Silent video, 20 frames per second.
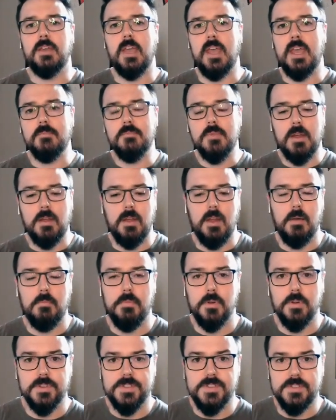game
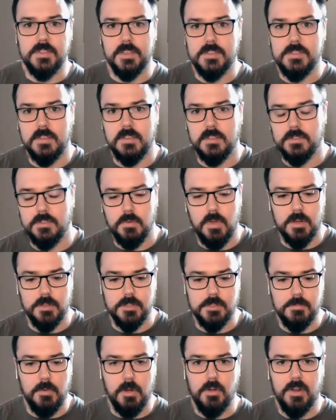number 6 in
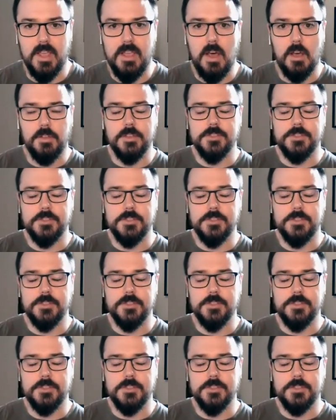Toronto tomorrow night.